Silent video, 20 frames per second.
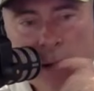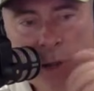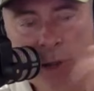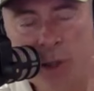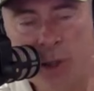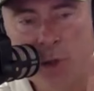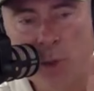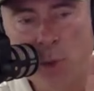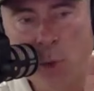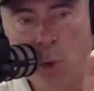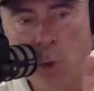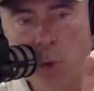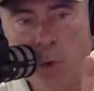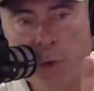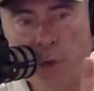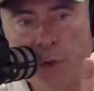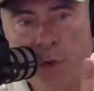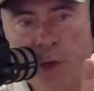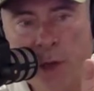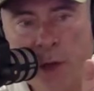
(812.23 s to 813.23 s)
just
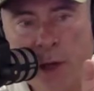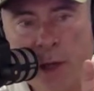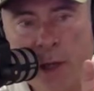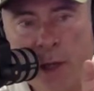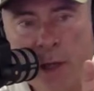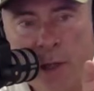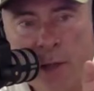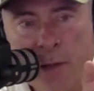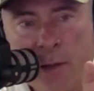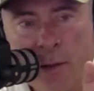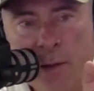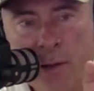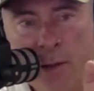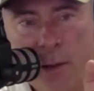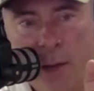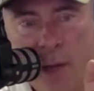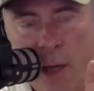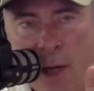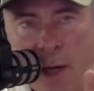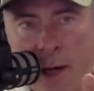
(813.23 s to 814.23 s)
thought that they
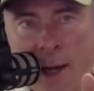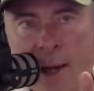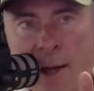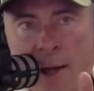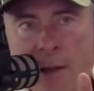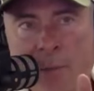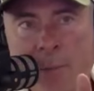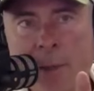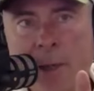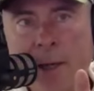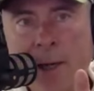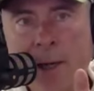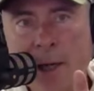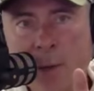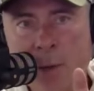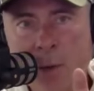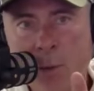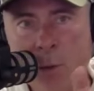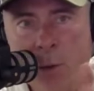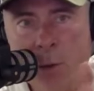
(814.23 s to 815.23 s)
hit it out of the
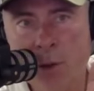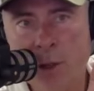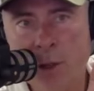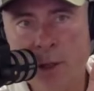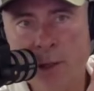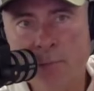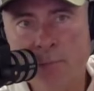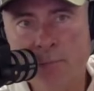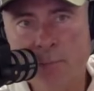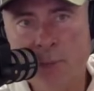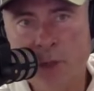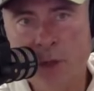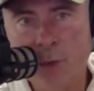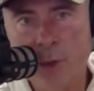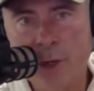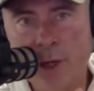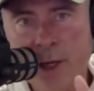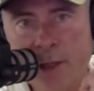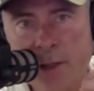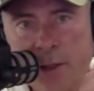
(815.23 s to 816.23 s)
park with what they
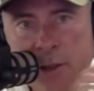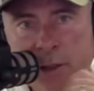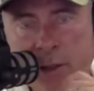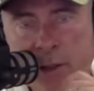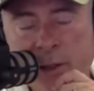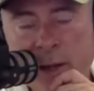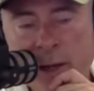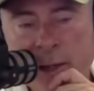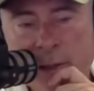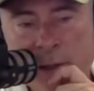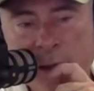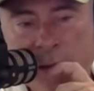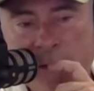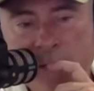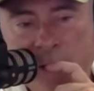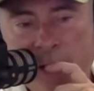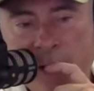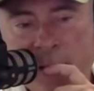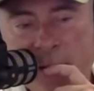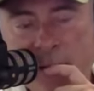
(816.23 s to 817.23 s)
created as an
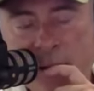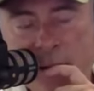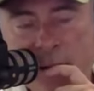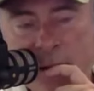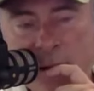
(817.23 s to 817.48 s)
event.